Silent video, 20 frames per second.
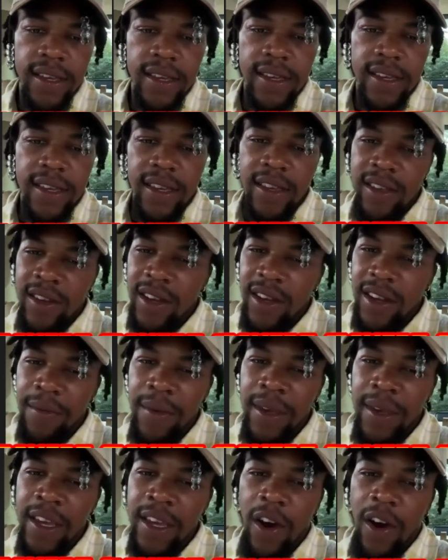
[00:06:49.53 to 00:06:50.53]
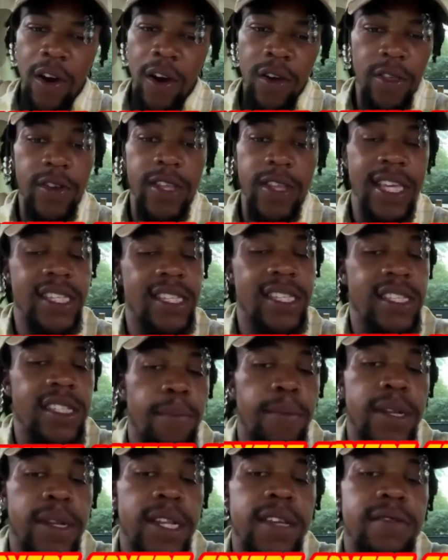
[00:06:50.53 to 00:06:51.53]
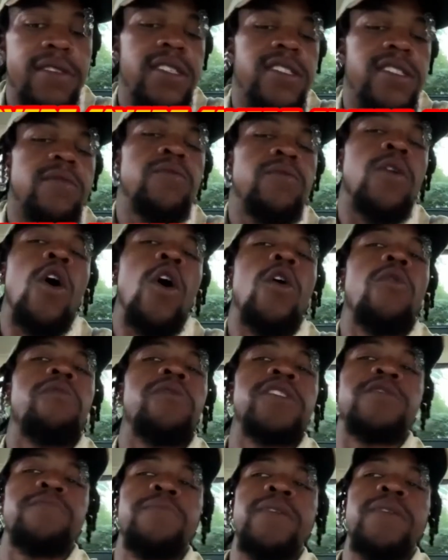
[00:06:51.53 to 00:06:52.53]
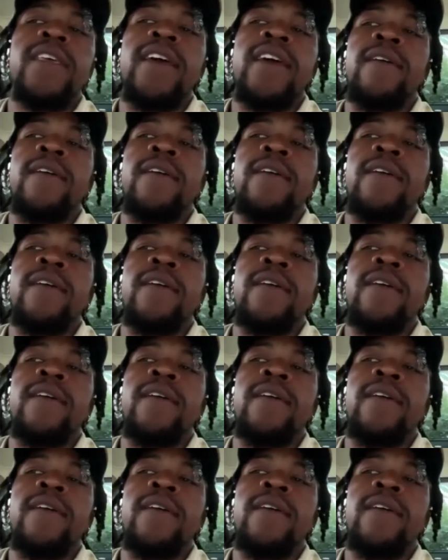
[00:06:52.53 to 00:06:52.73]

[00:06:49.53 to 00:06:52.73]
You know what I mean? Although it's, the belief system will always be there,